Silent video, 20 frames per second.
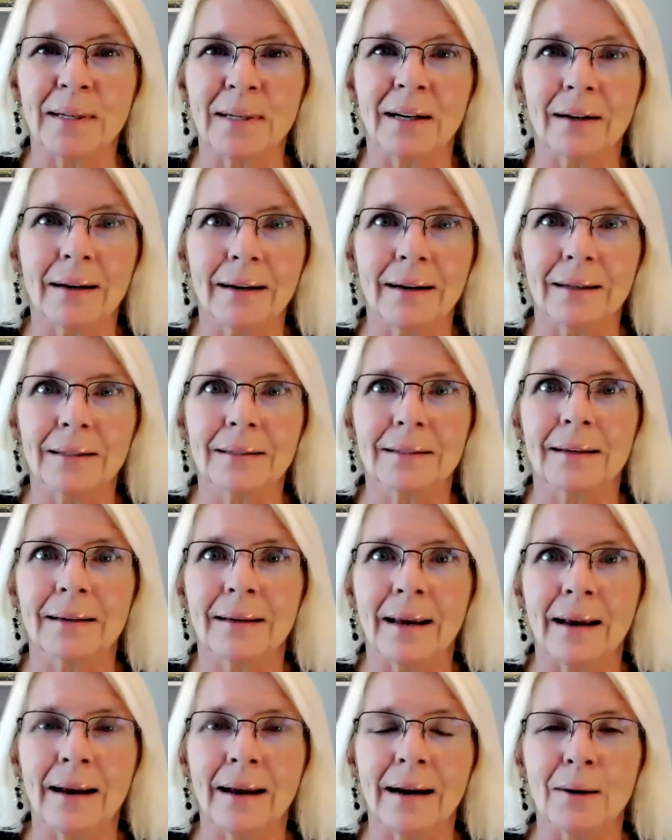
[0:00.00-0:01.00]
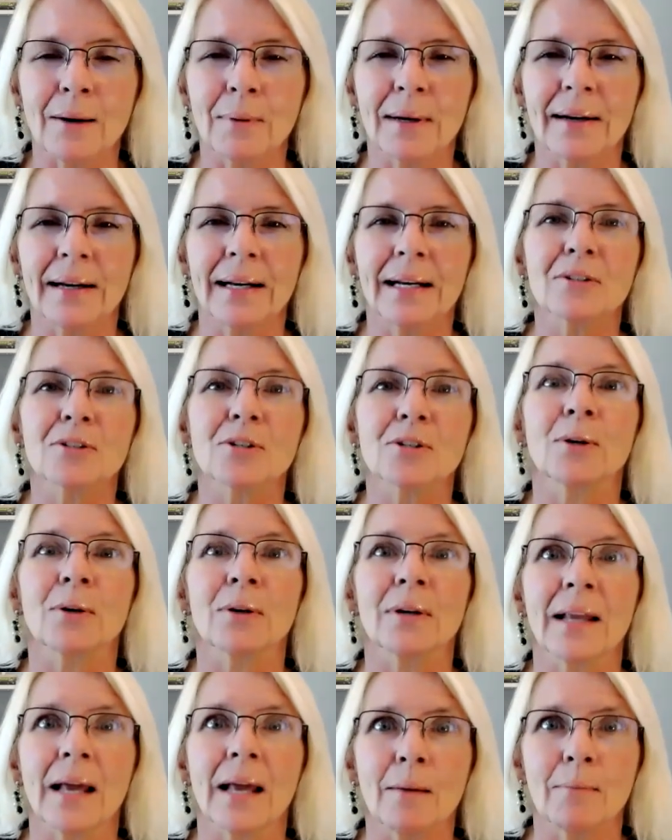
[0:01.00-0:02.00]
So, we are here to care, we're here to
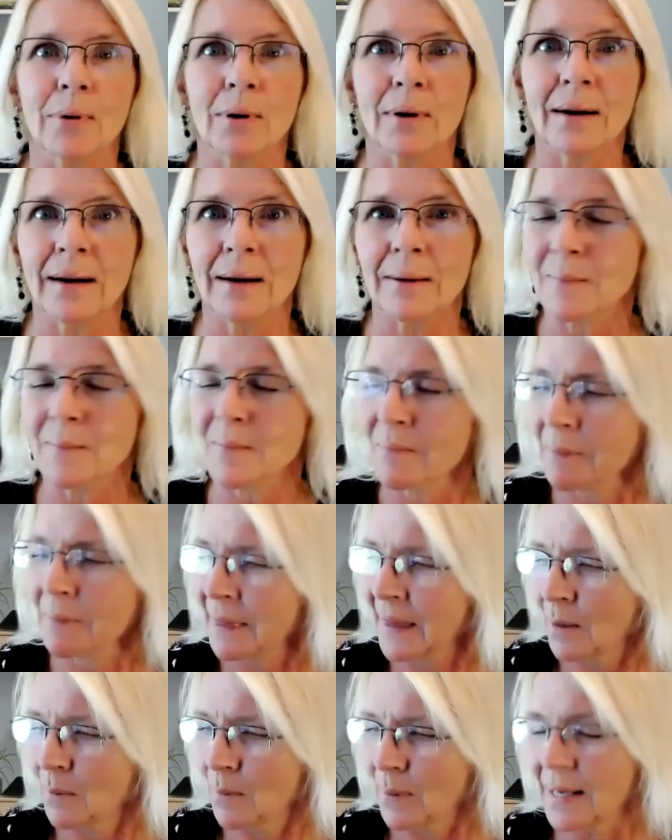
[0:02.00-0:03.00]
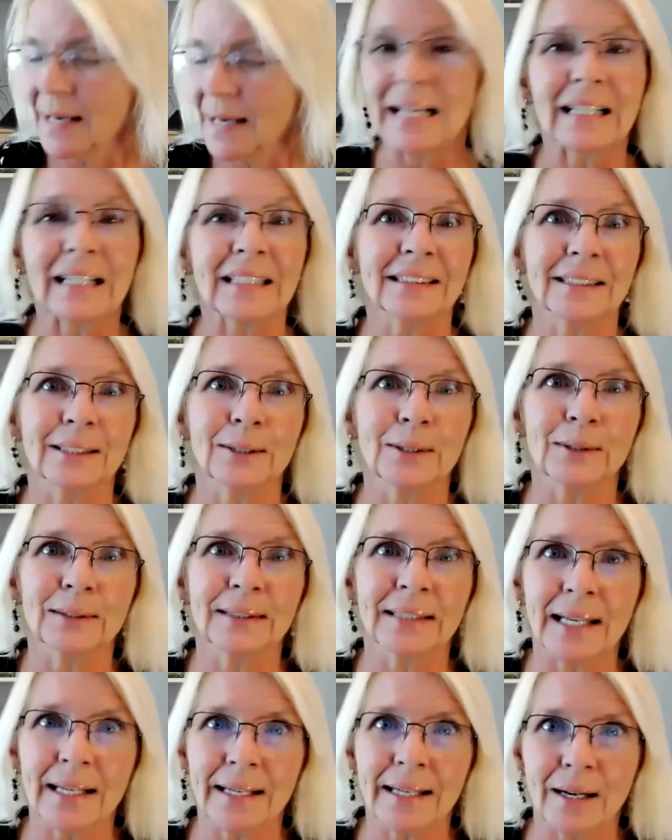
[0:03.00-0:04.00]
collaborate, we're here to
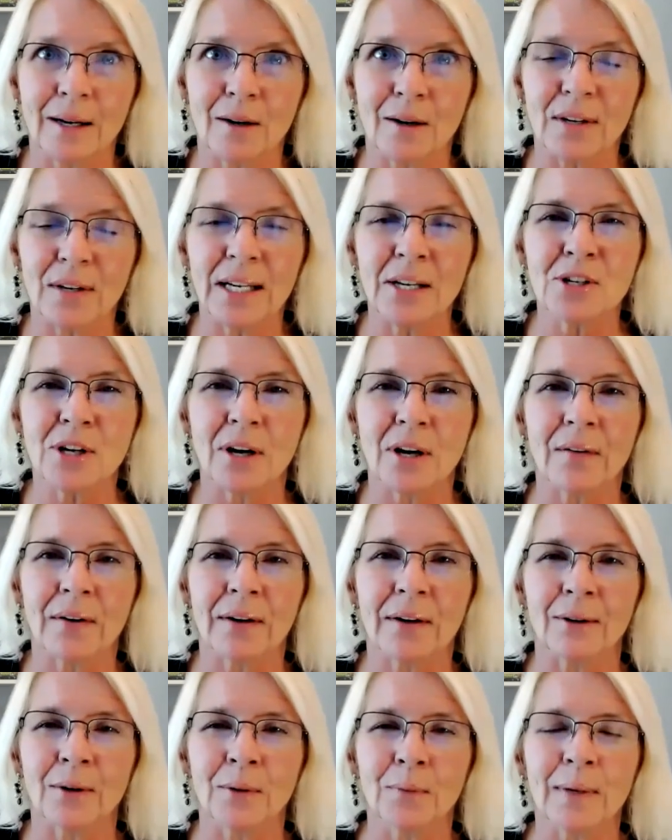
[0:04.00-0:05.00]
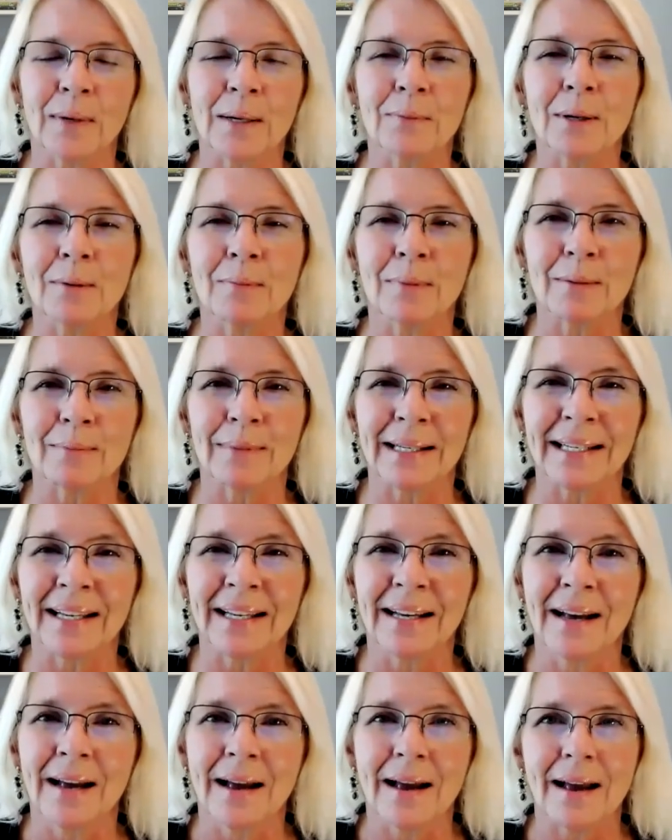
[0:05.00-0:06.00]
take care of each other on Win Win Women.
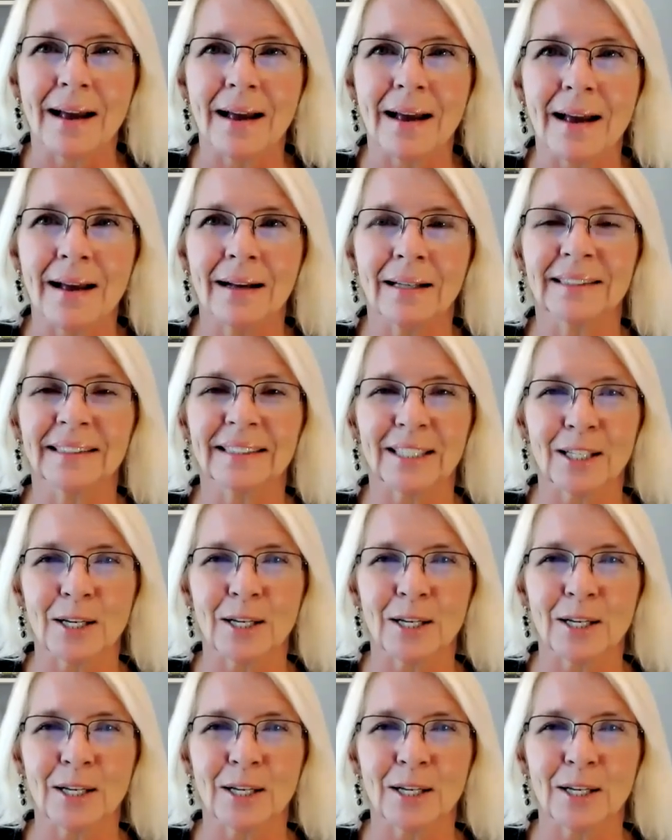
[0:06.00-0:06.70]
And